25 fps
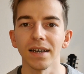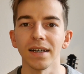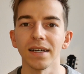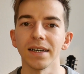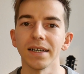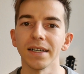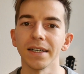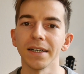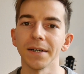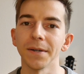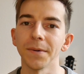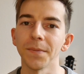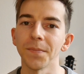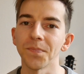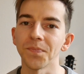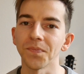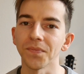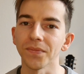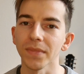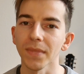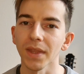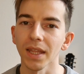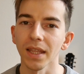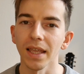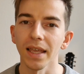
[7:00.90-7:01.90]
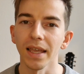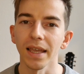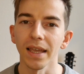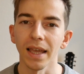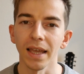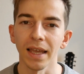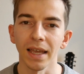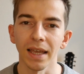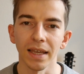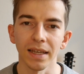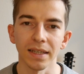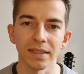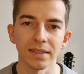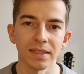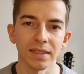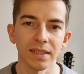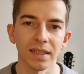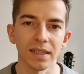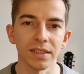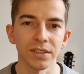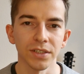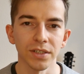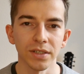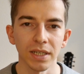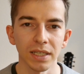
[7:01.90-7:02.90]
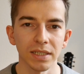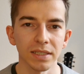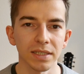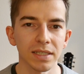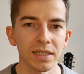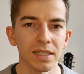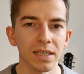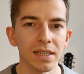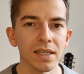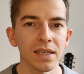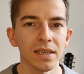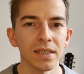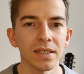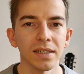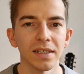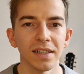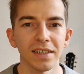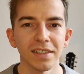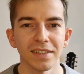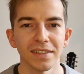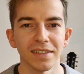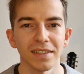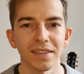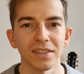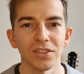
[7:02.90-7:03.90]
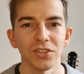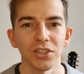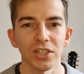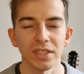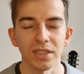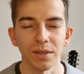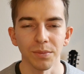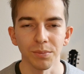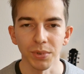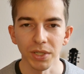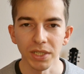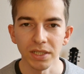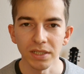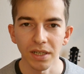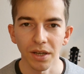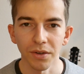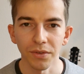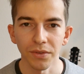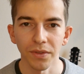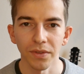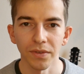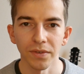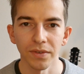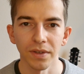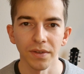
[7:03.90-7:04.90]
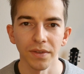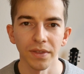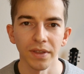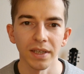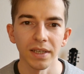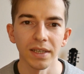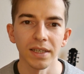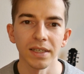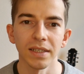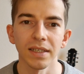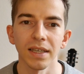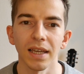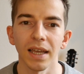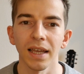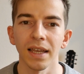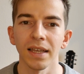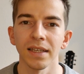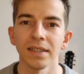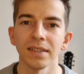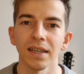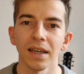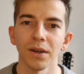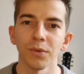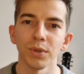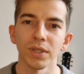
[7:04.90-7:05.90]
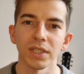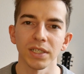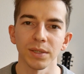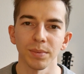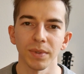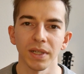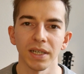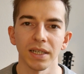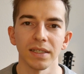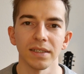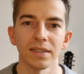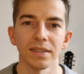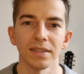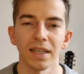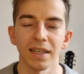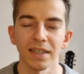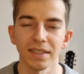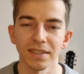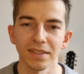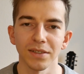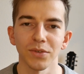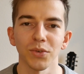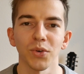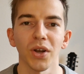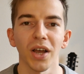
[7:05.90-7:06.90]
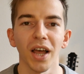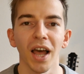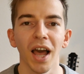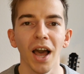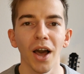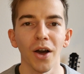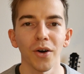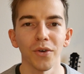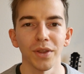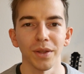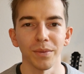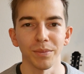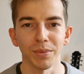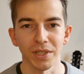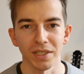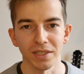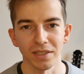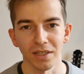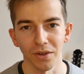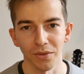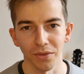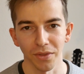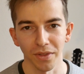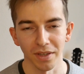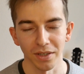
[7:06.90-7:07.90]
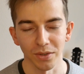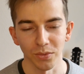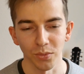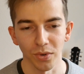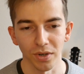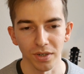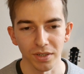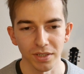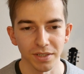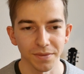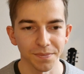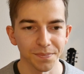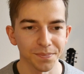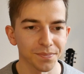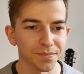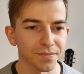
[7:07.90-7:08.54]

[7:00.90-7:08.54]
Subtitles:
And as you can see, here's just a printout thing, and I will explain next how the printout thing works.